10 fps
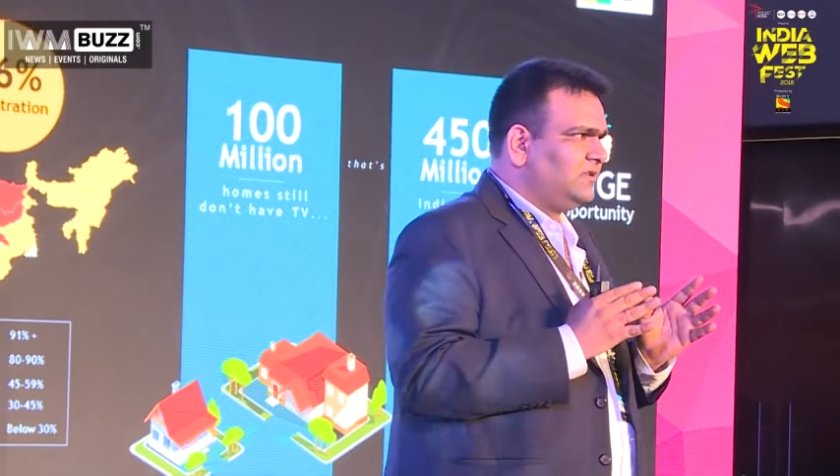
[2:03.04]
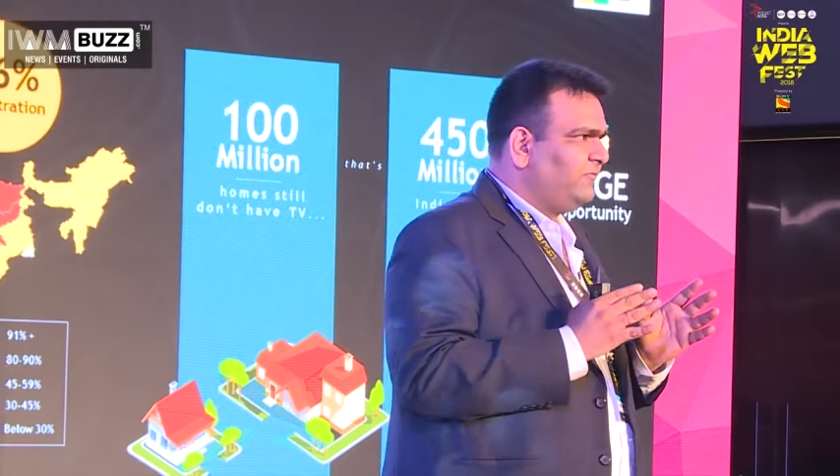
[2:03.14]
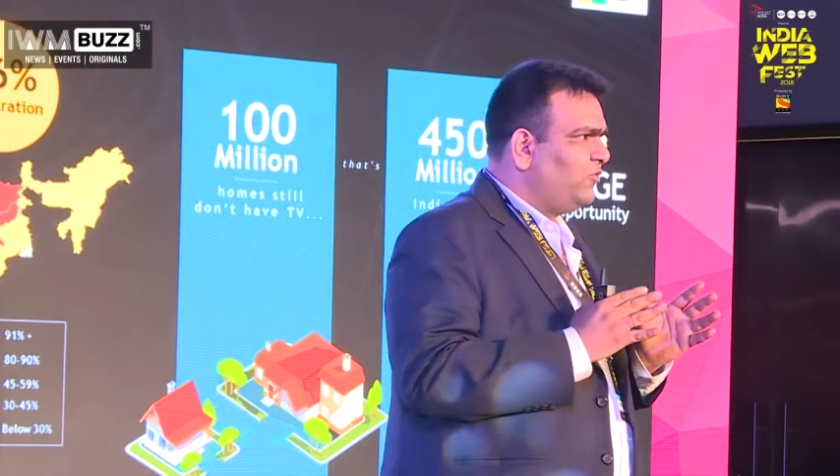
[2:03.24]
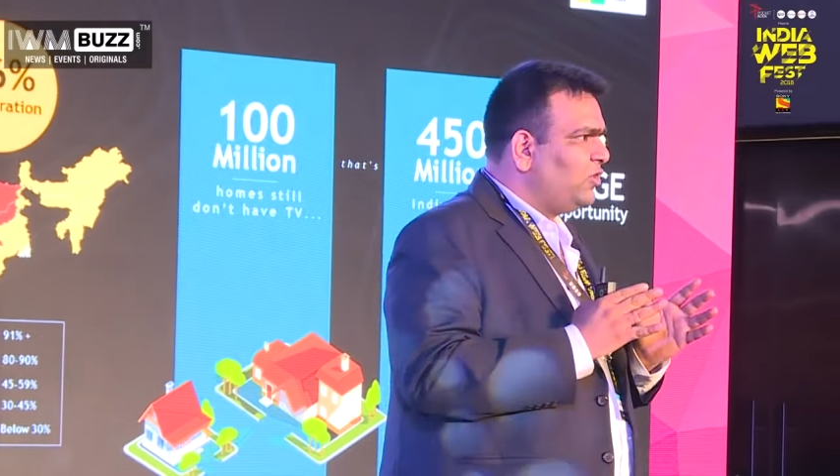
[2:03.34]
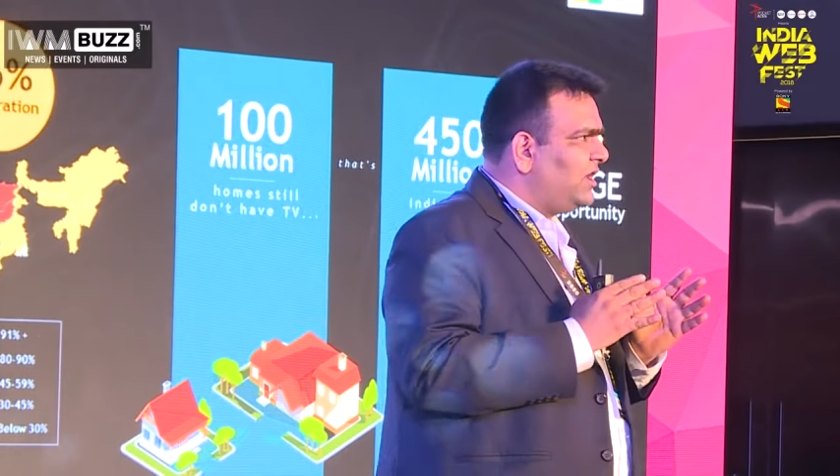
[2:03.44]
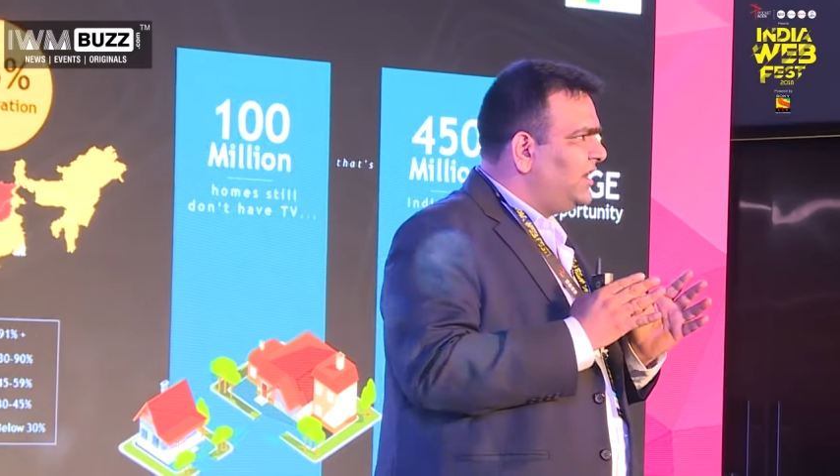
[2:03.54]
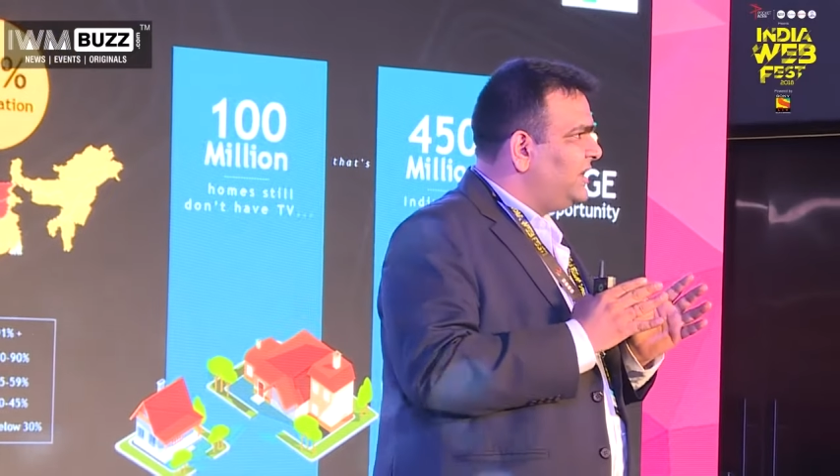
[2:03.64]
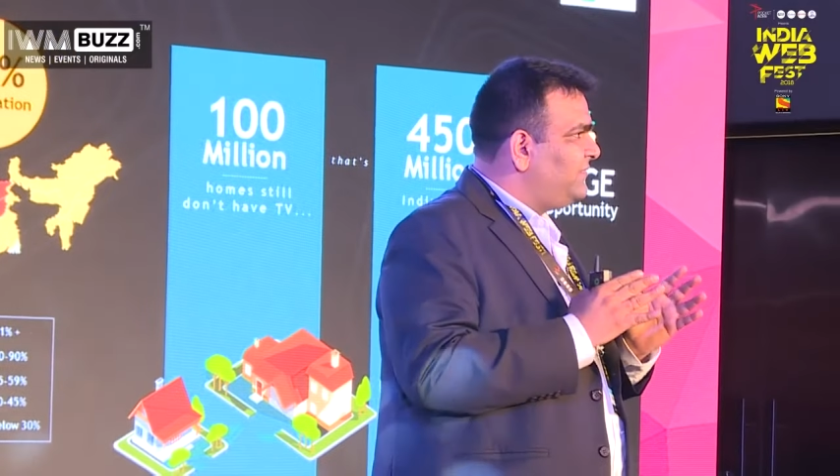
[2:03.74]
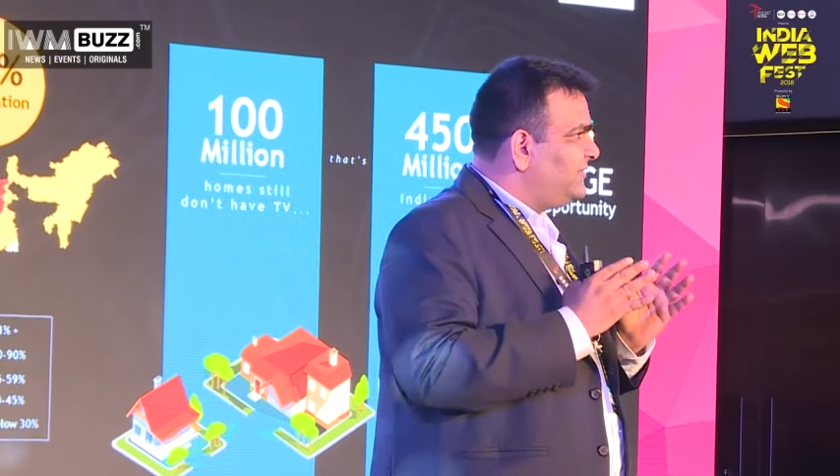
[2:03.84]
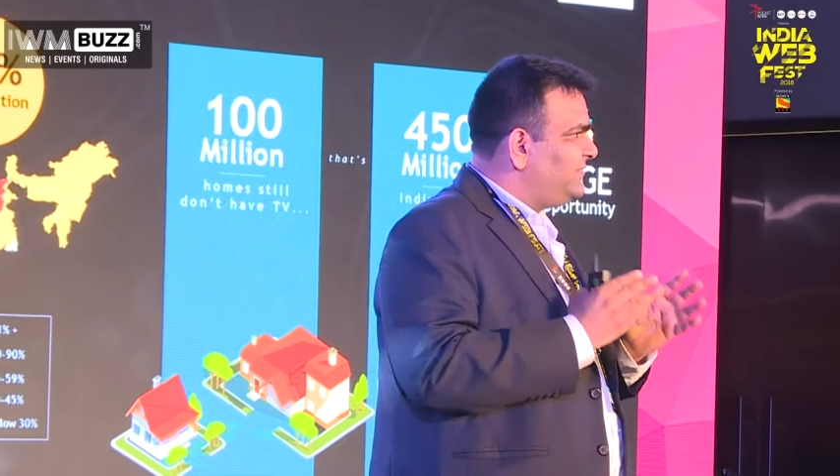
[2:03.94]

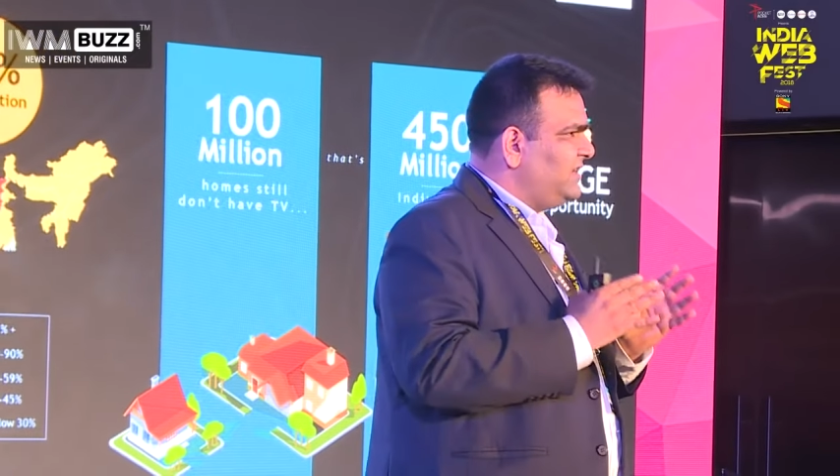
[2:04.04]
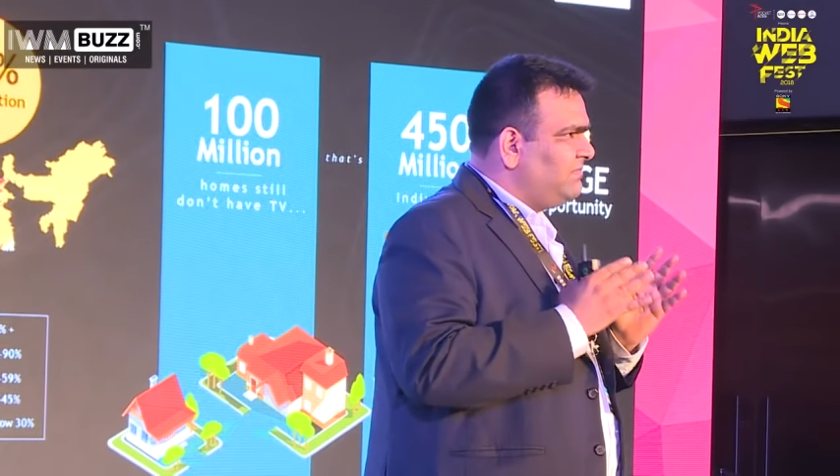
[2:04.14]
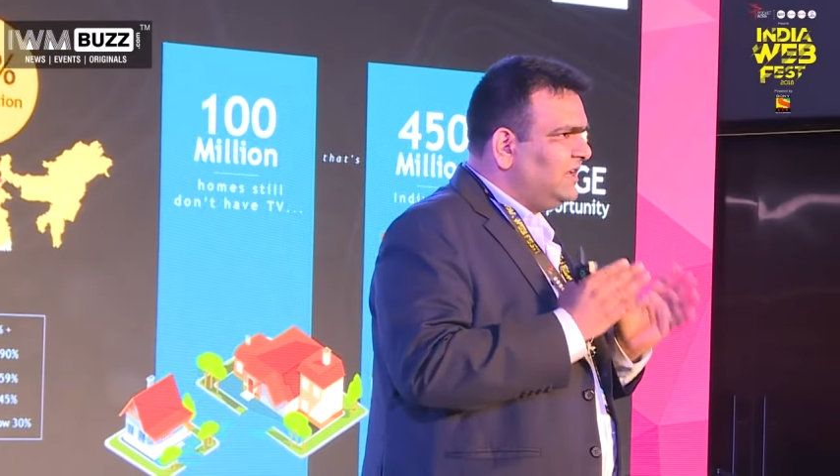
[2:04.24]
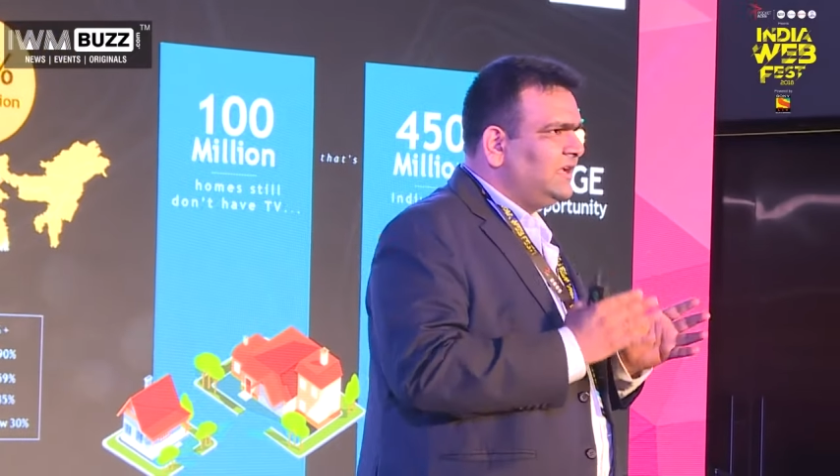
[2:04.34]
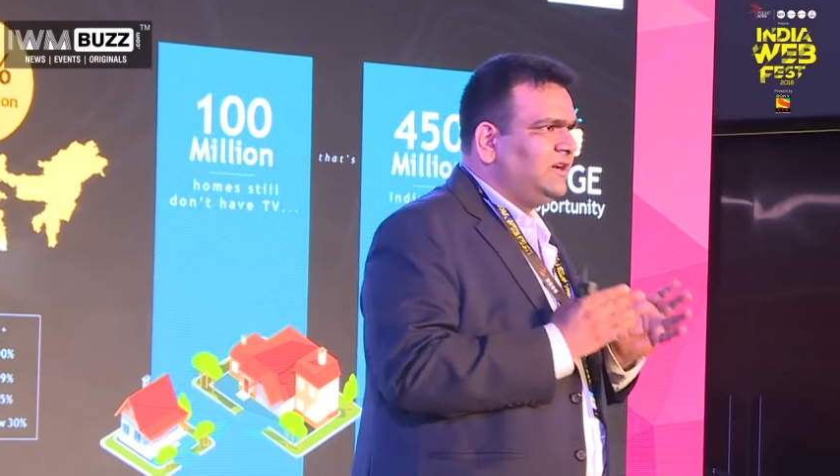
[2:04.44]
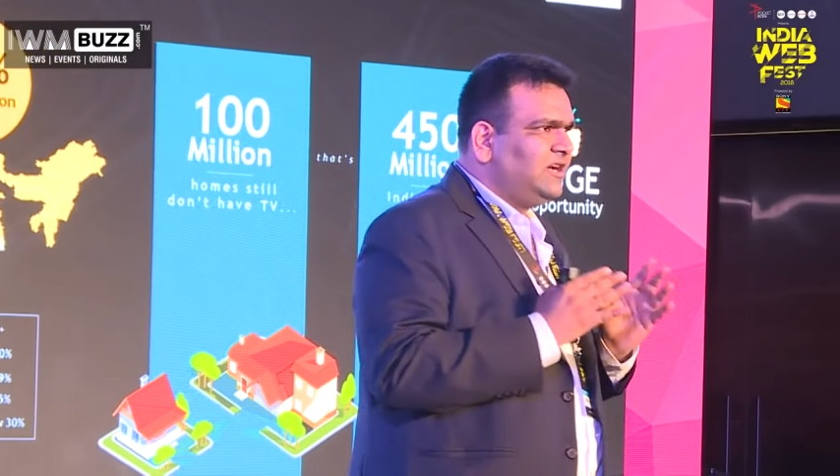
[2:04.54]
450 million